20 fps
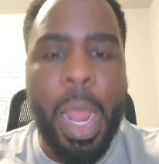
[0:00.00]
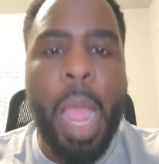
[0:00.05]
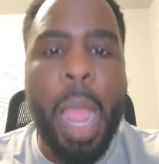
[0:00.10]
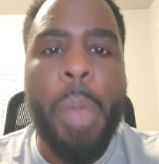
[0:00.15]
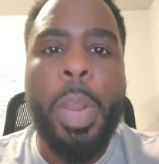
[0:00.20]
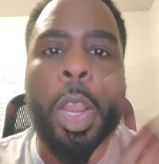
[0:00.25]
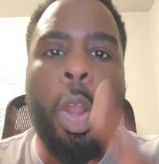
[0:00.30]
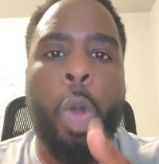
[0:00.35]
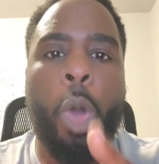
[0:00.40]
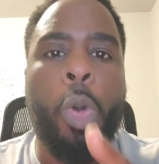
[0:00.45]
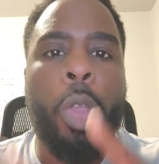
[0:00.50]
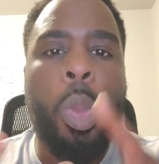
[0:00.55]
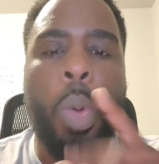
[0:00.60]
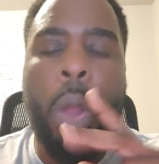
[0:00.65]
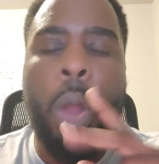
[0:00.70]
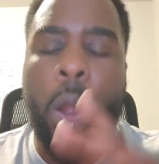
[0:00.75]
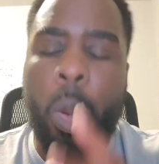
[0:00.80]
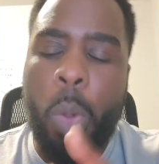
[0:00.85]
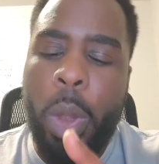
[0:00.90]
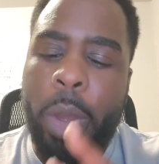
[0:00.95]
I want to know who you
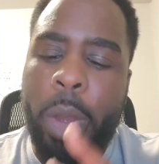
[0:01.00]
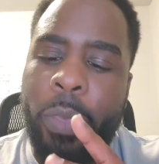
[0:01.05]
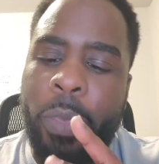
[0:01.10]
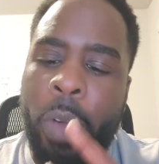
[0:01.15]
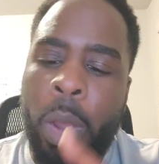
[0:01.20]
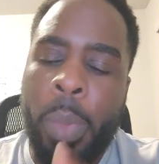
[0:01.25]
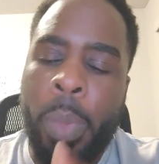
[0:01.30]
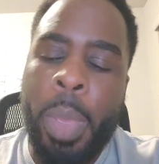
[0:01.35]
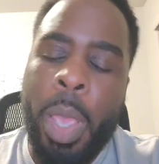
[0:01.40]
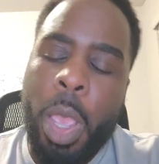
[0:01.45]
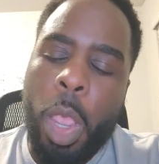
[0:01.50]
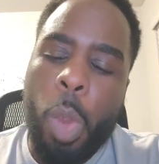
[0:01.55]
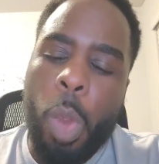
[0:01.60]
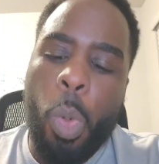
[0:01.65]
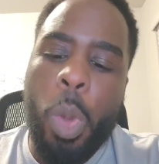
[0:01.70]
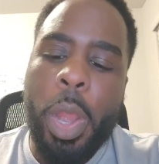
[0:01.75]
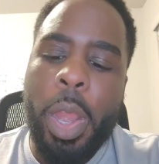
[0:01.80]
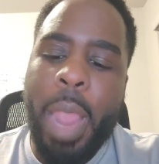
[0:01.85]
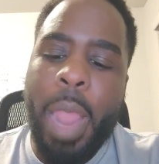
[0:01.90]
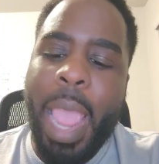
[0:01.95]
are, where you're from,
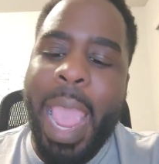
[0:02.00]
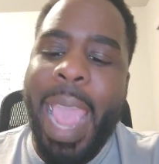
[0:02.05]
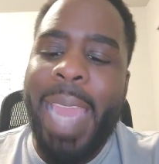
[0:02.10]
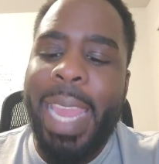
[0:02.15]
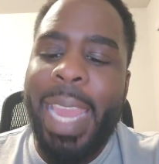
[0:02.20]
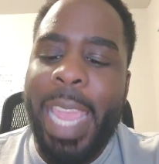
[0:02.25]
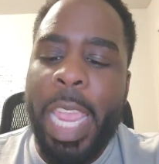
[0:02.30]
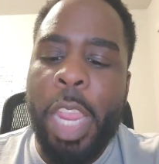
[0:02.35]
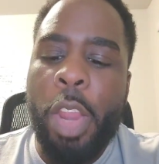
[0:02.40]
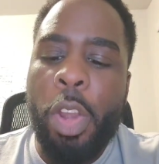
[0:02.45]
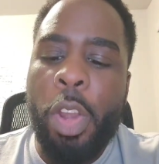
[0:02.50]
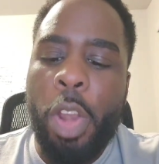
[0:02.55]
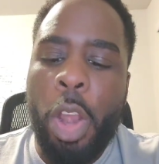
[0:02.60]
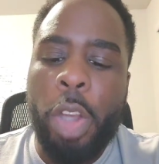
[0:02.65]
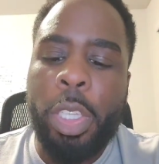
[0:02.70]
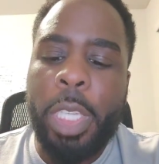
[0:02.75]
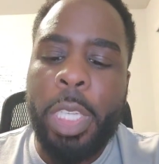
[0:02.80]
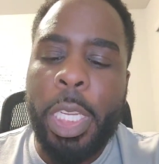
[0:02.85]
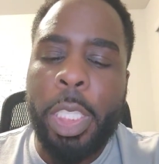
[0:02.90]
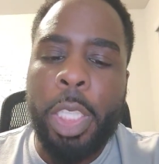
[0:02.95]
where you're at in your
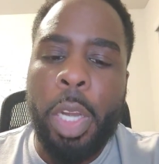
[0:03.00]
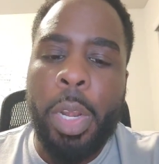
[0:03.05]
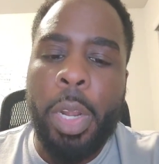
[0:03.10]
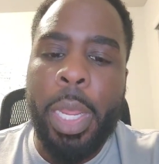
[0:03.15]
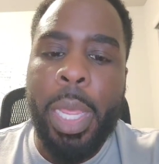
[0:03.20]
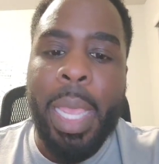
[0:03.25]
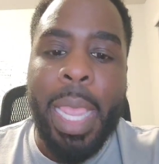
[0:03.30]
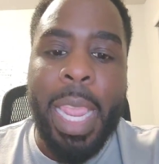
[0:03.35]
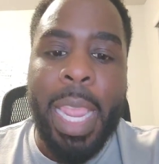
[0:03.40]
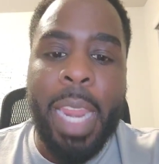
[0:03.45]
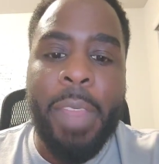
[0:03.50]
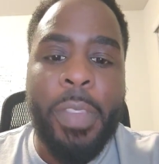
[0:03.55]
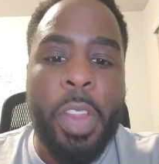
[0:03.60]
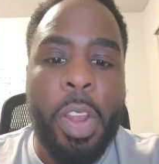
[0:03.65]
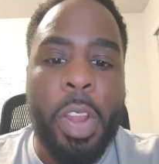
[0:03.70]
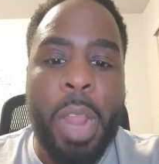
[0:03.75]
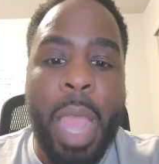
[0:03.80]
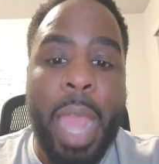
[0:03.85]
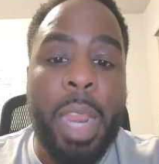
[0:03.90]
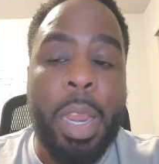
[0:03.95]
nursing journey. And if
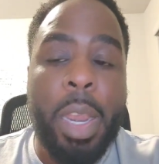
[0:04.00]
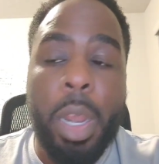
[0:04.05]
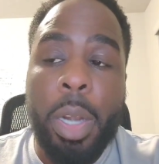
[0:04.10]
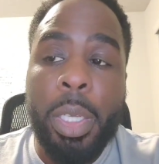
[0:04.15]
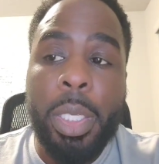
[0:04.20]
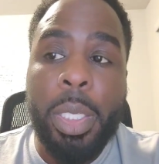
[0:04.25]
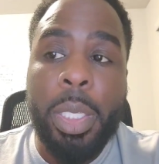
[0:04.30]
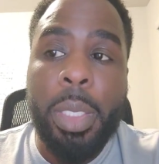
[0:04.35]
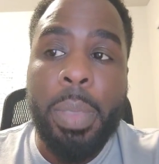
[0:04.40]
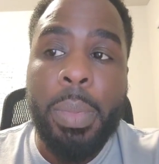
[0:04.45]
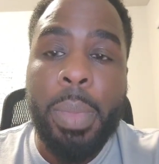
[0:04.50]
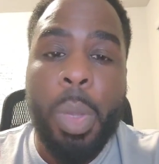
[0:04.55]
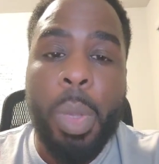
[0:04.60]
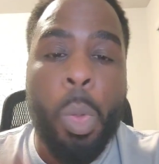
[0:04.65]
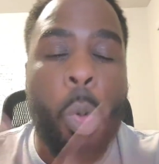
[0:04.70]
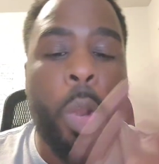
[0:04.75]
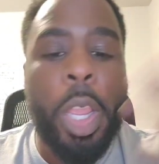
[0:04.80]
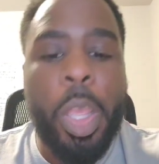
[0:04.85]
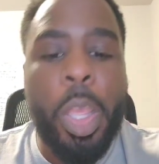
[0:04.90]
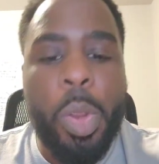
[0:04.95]
you're not a nurse, what are